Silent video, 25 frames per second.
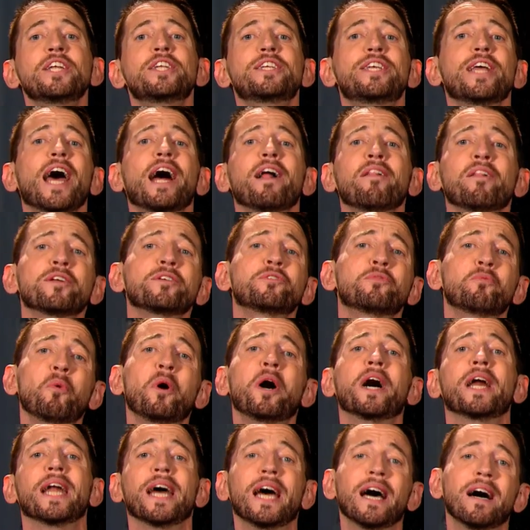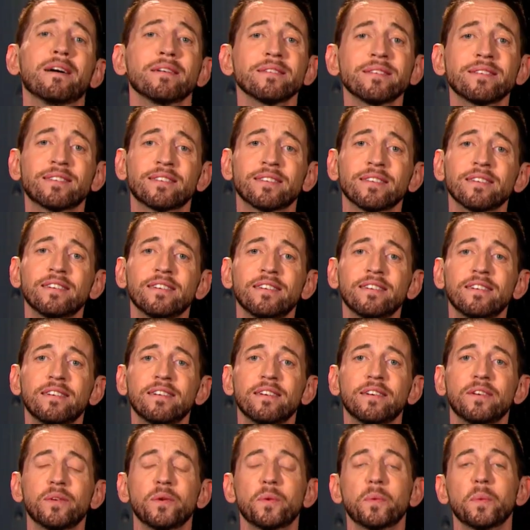Tell us what else.
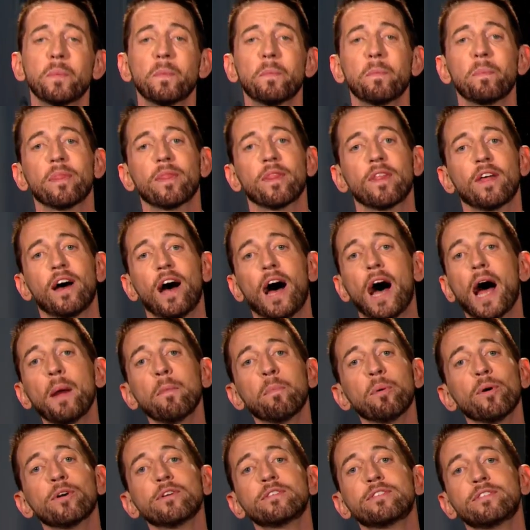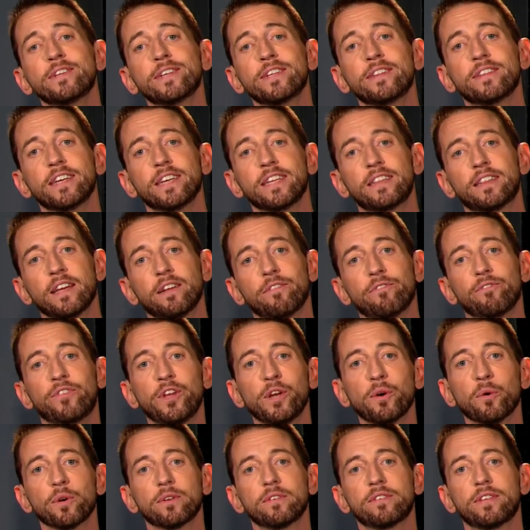I personally think that
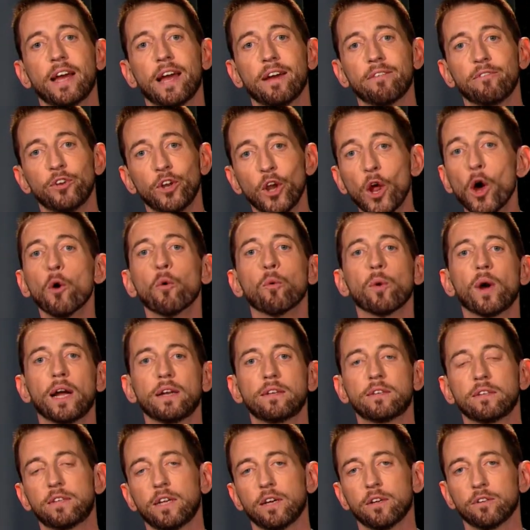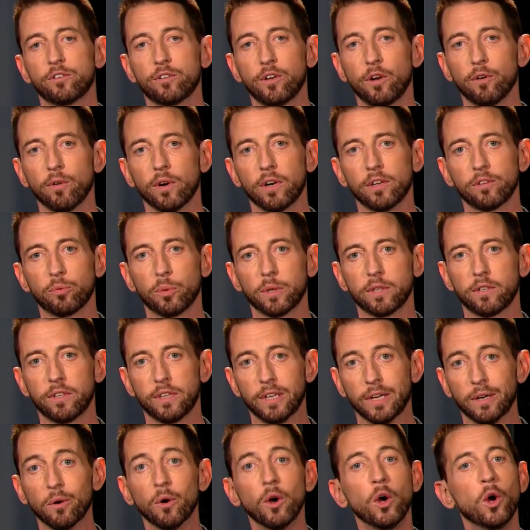viewers have no right to tell showrunners what to
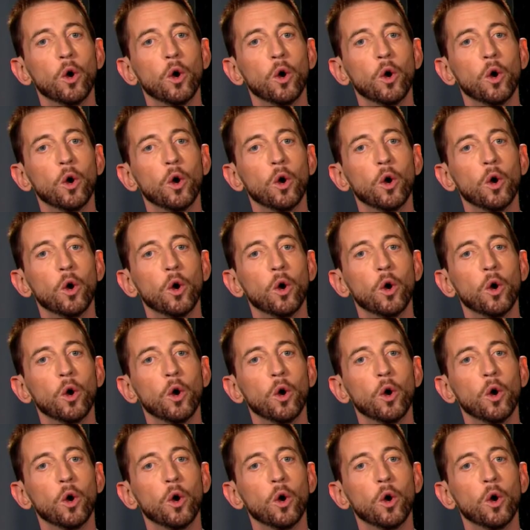do.